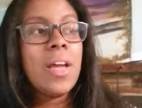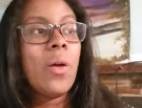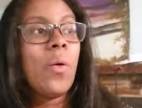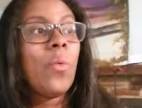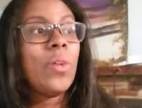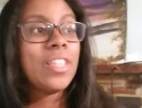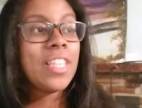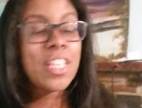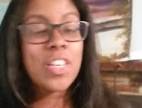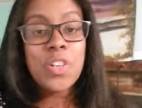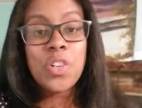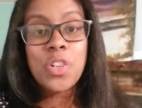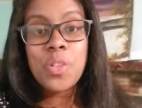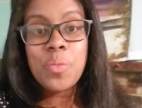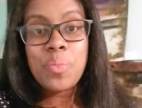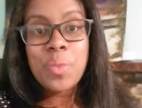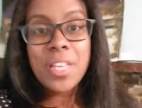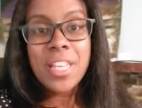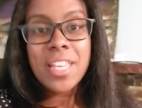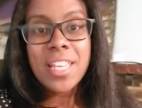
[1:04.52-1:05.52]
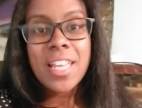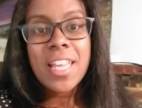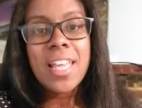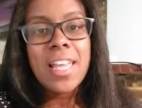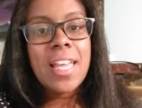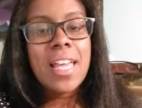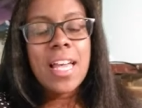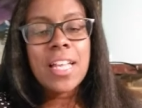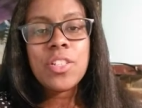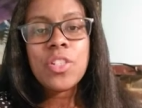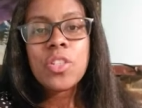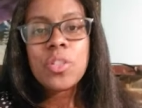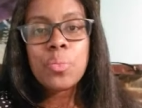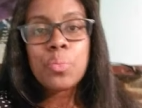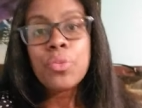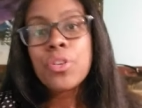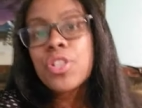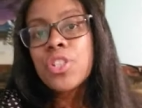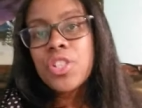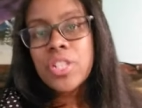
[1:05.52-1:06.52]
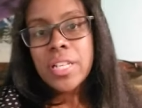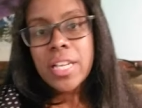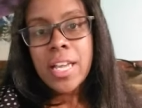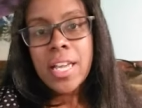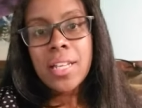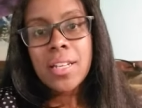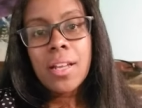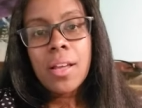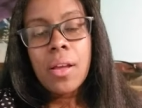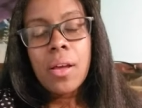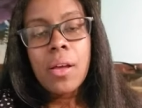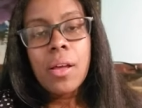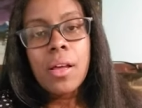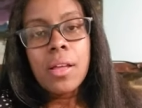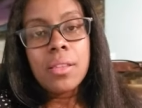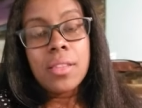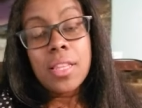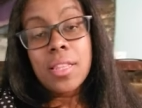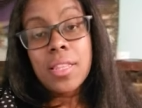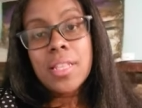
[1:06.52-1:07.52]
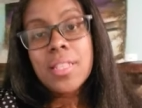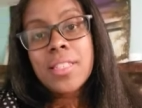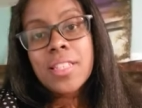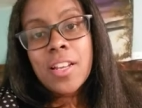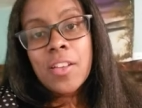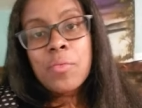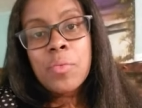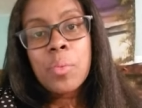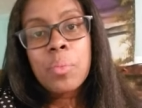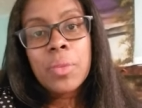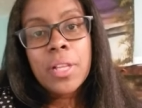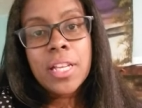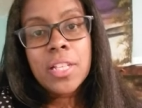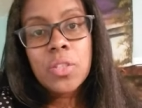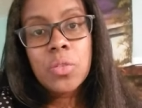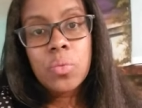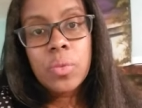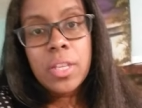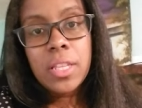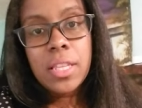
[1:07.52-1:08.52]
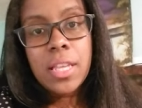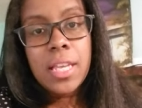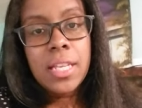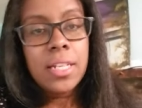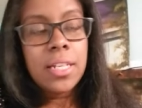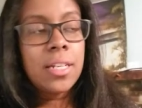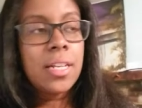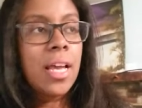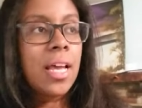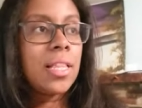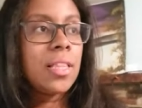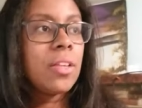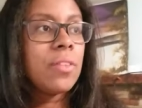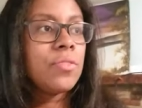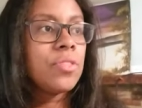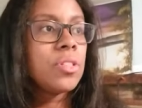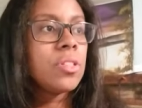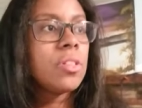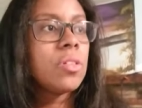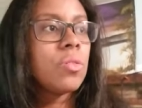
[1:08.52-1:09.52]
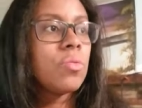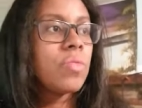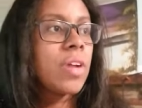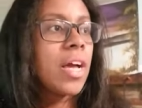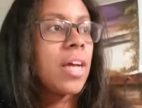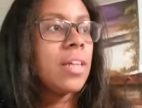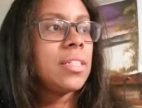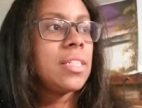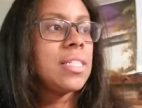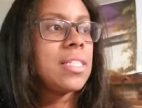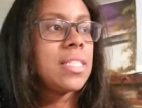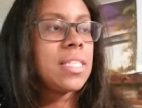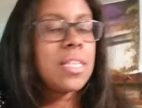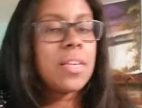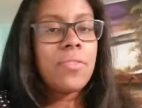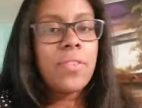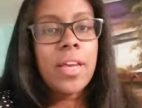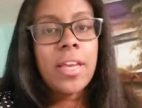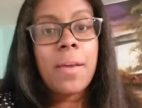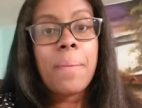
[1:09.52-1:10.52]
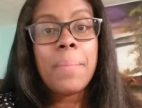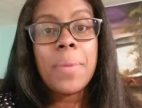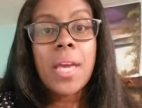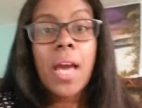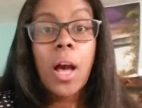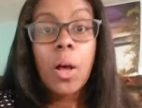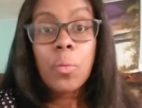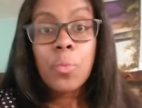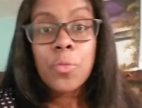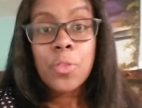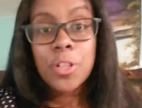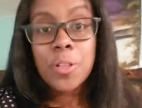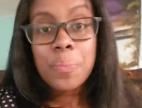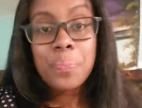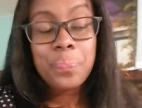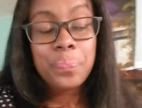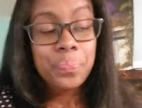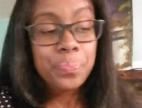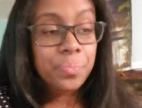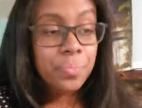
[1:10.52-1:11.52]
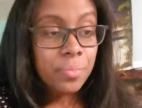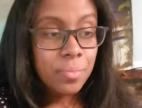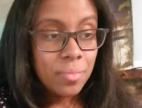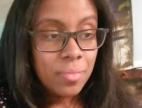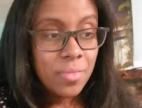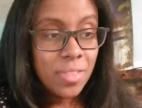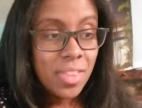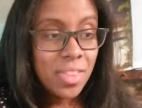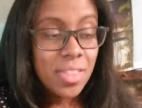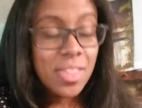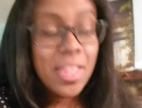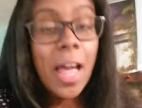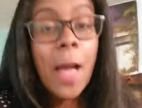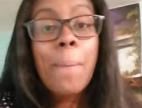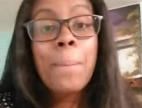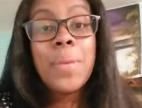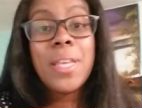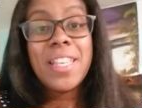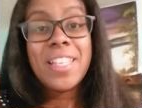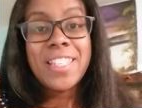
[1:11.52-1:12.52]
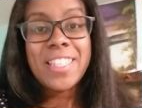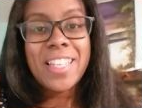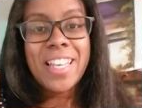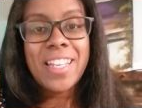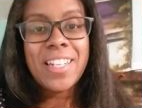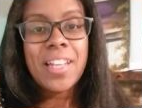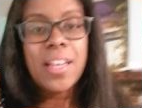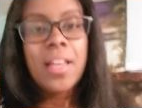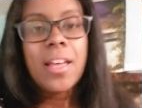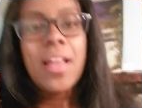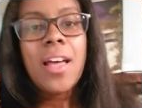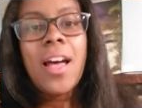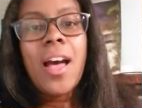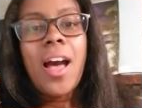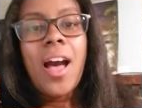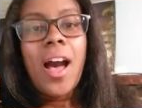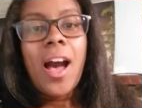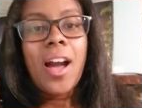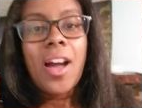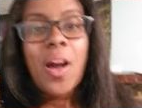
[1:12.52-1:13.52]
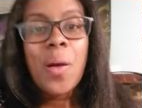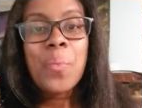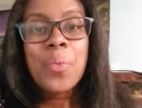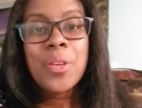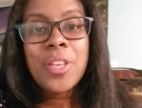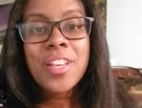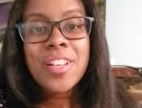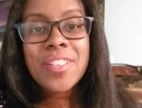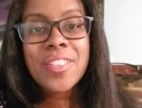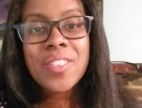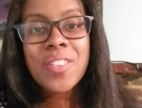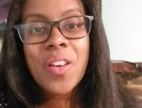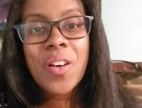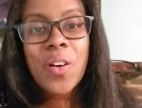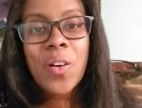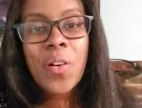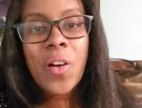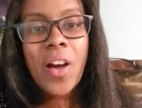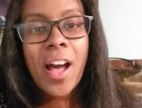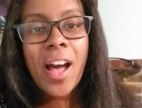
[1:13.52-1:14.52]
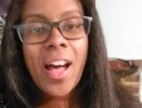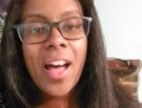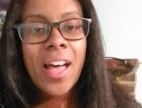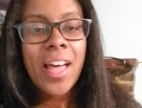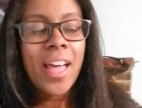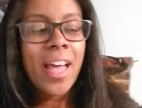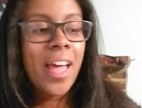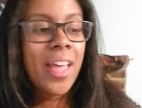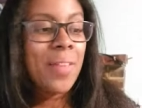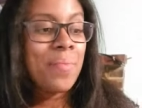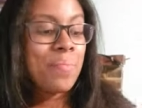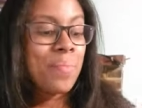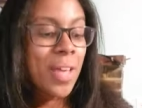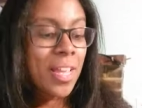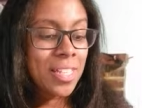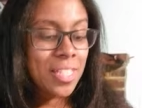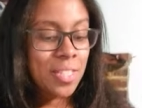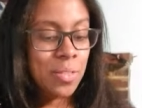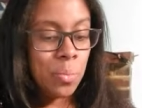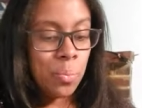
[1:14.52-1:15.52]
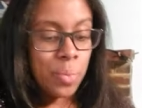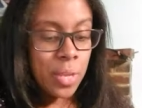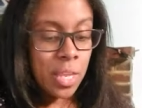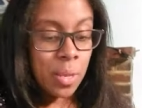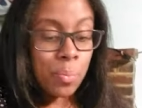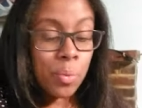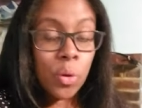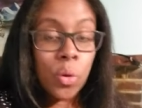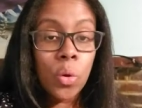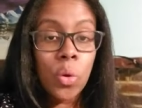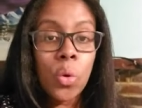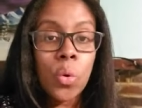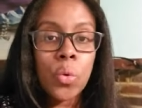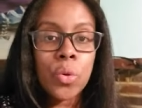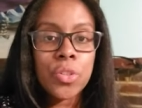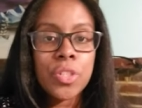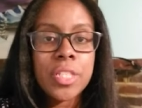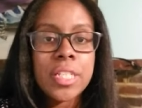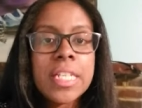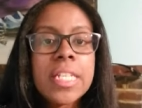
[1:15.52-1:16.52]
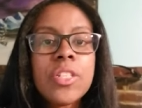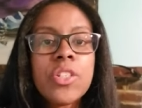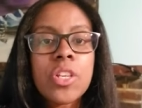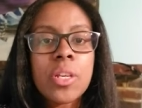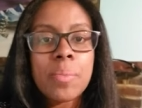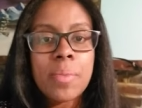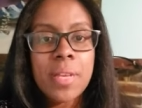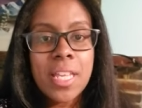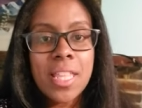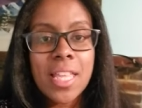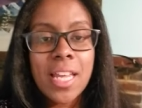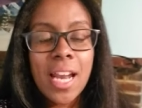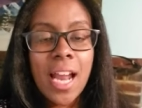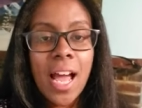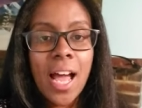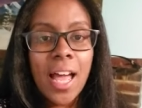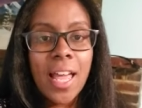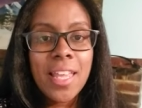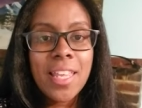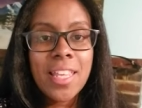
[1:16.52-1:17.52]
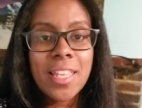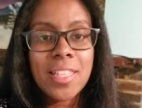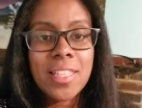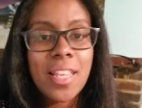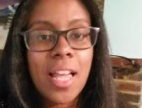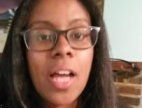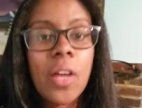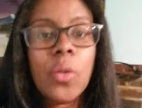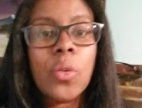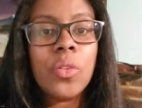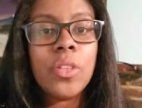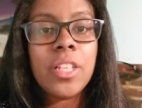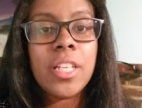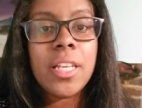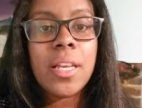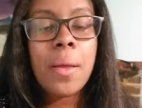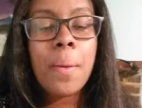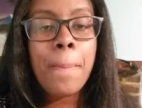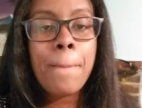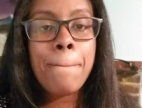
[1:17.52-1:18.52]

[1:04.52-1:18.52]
what they could be, and just appreciate the things that I've been blessed with. And I love to look around and see if I can be helpful. That being said, a couple years ago, I, I met some people who were teaching me that I can not only